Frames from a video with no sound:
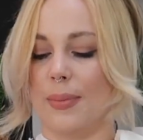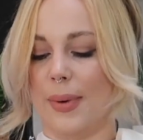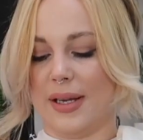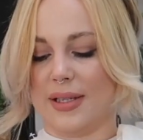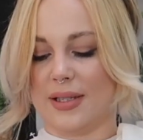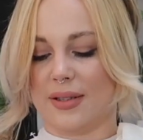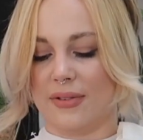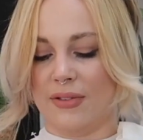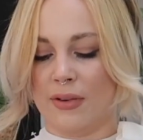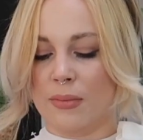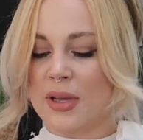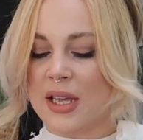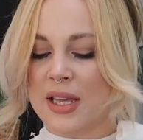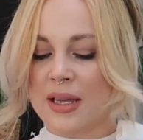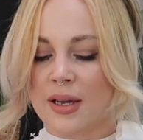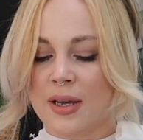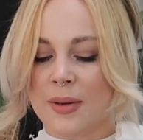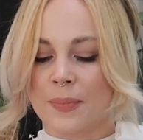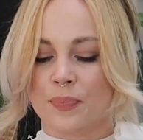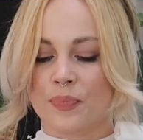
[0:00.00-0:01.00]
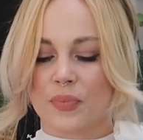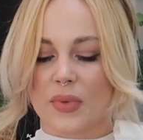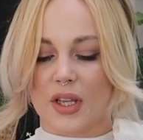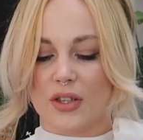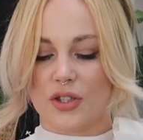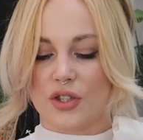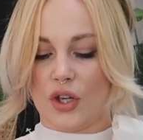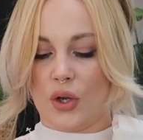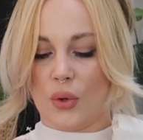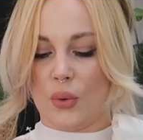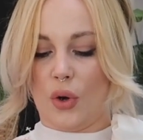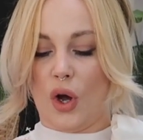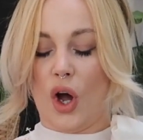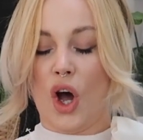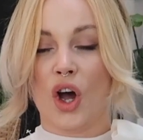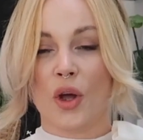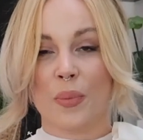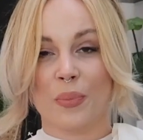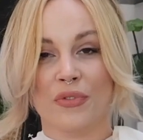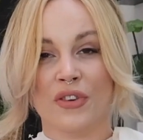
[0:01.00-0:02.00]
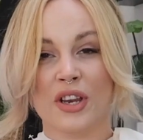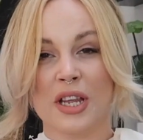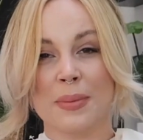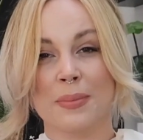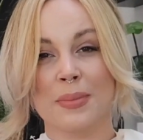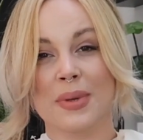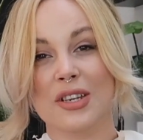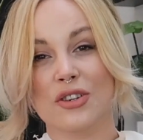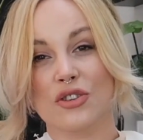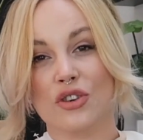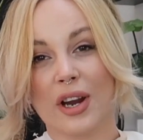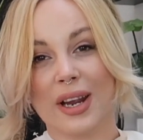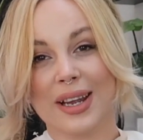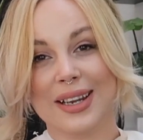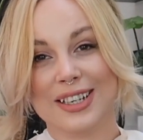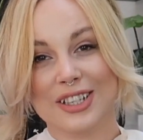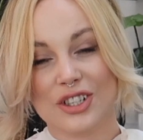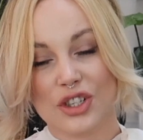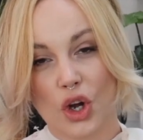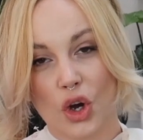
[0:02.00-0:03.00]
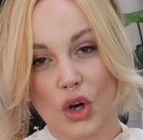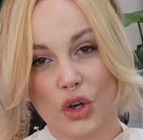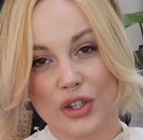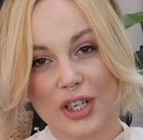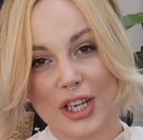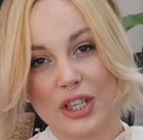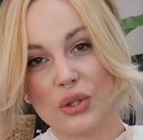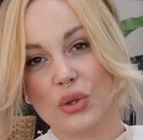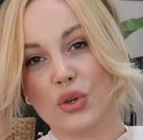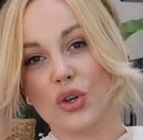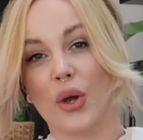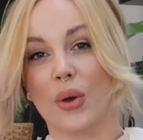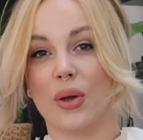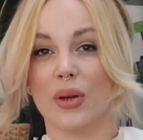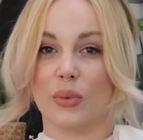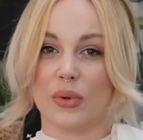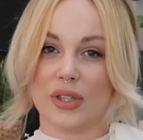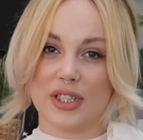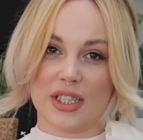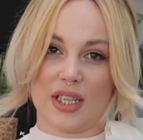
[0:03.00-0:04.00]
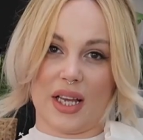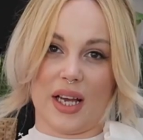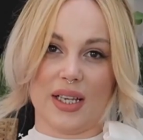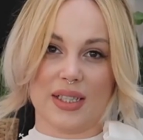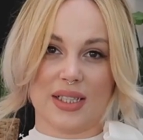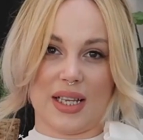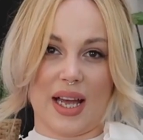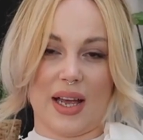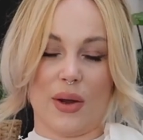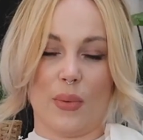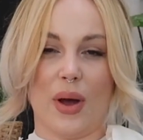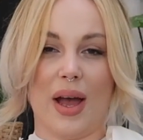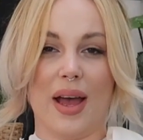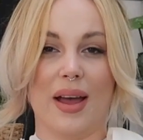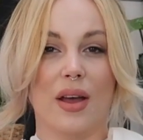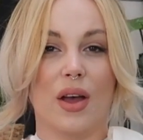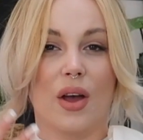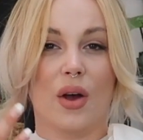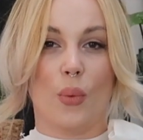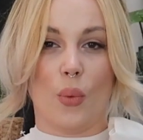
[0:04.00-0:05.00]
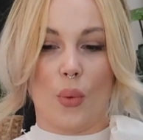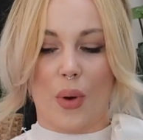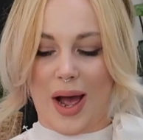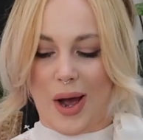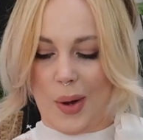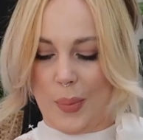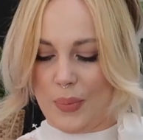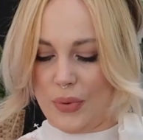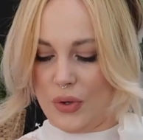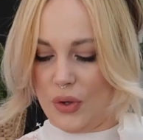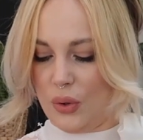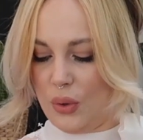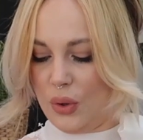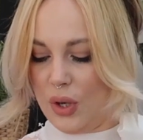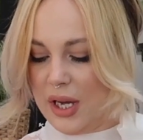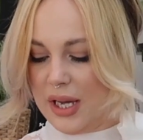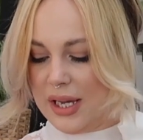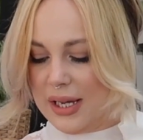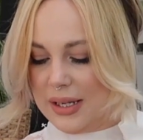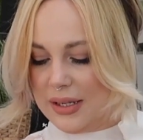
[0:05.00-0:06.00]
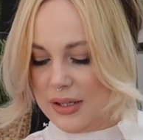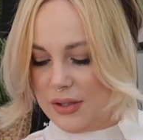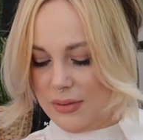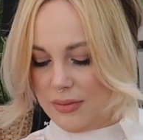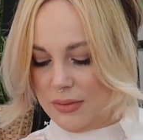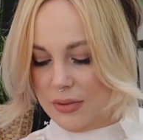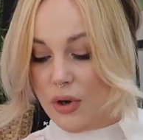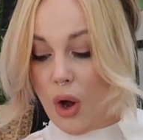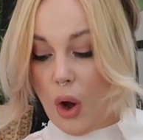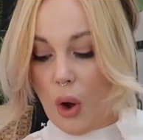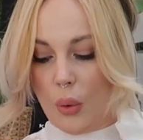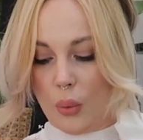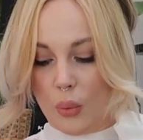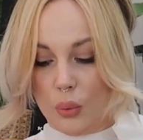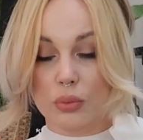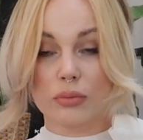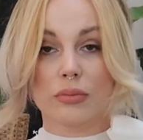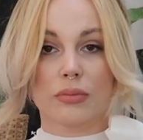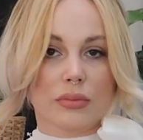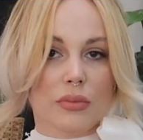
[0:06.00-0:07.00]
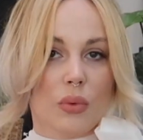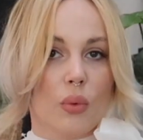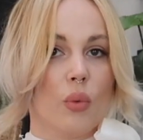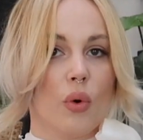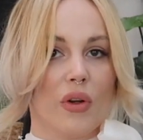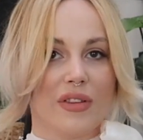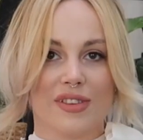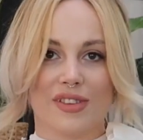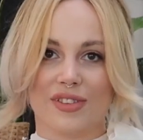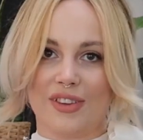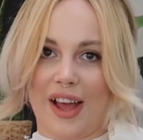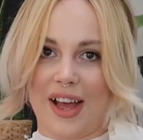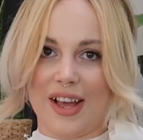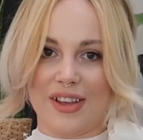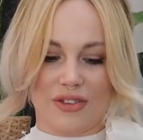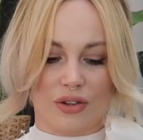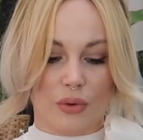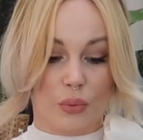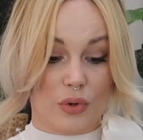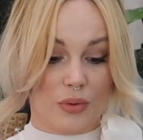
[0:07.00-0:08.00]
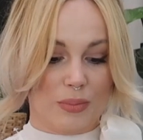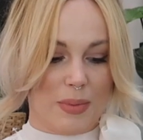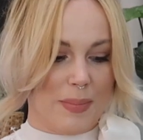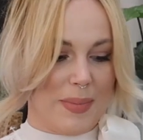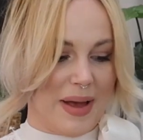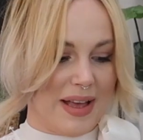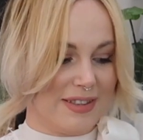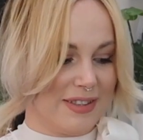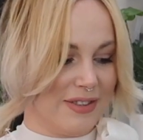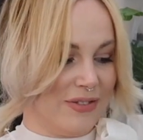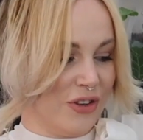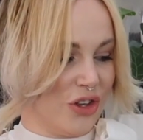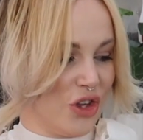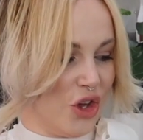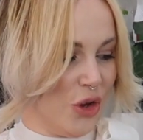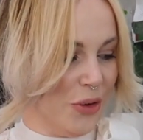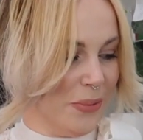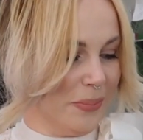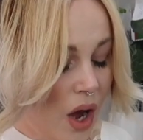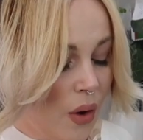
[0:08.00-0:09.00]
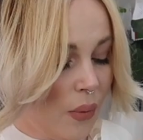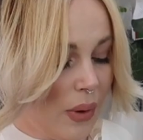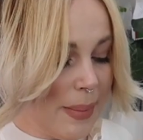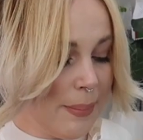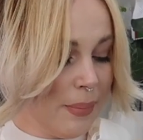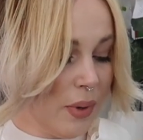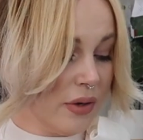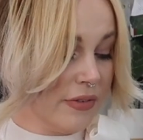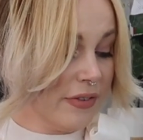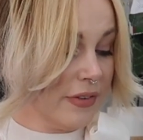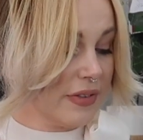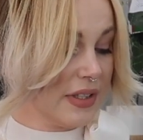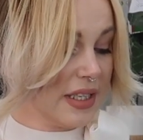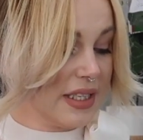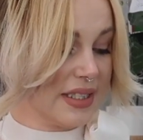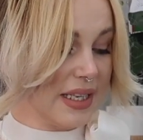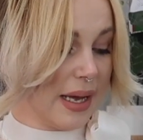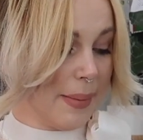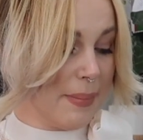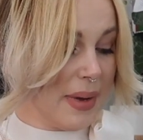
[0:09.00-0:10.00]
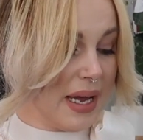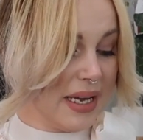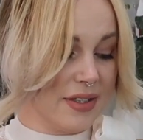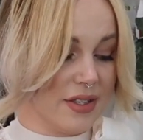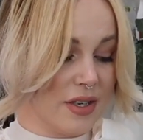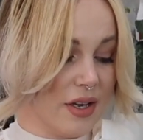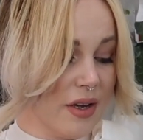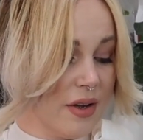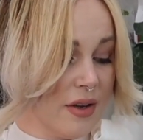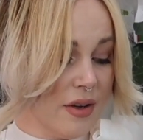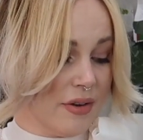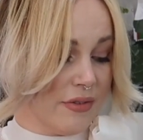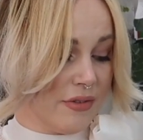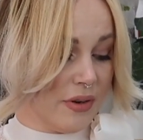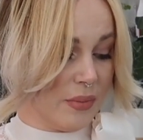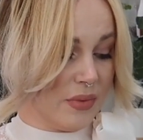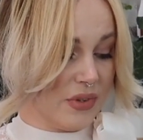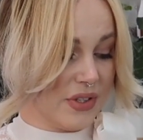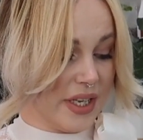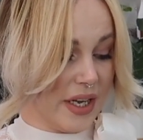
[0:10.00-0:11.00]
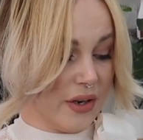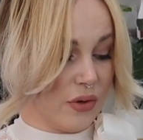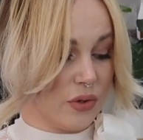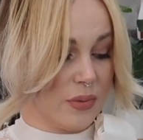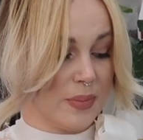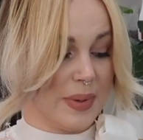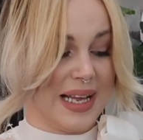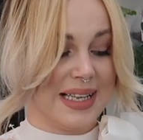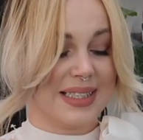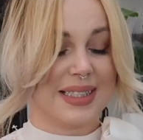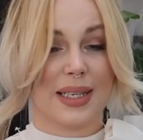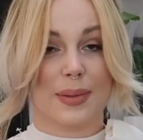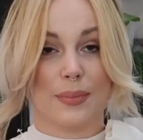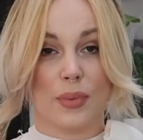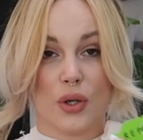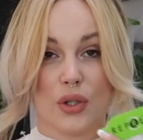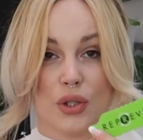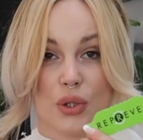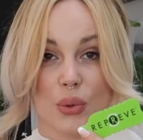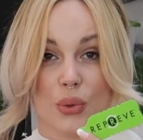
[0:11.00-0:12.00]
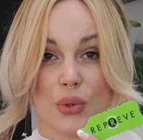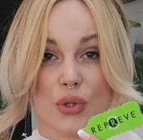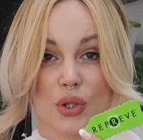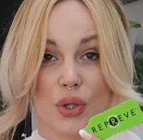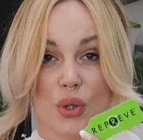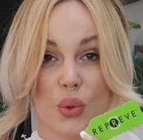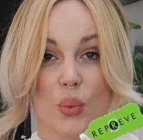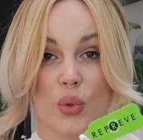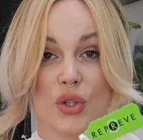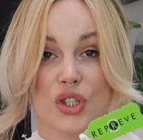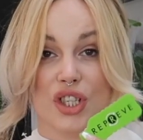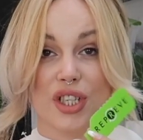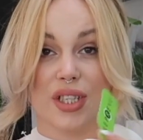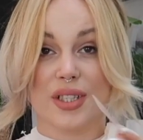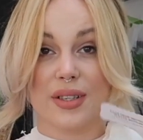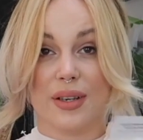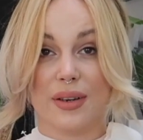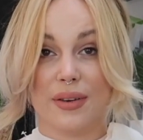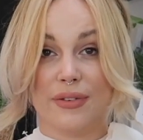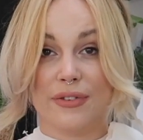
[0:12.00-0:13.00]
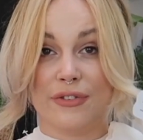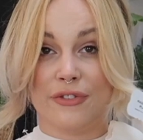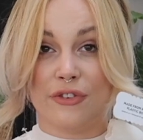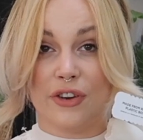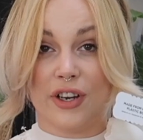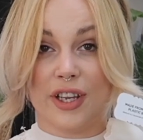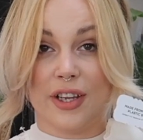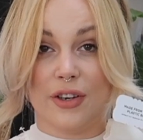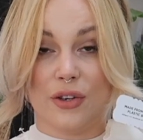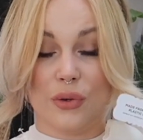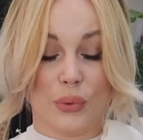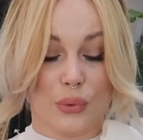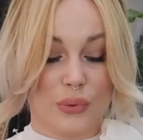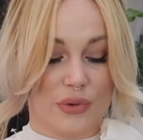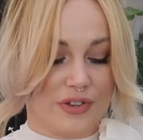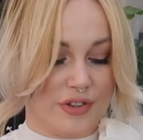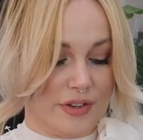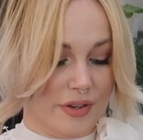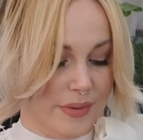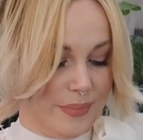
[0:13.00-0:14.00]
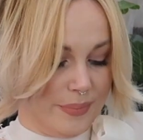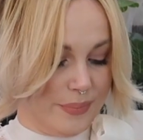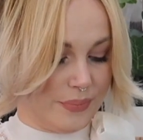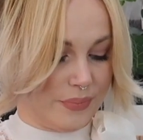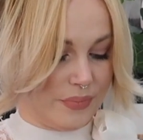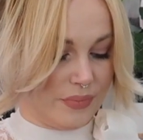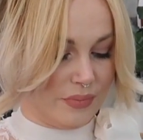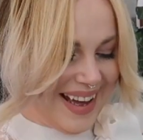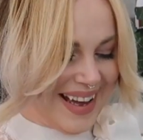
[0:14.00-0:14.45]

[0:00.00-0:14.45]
best for me. So hopefully me trying it on and you knowing what size I wear will help you know what size would be best for you. Oh, and both of these are made from recycled plastic bottles, which is freaking awesome.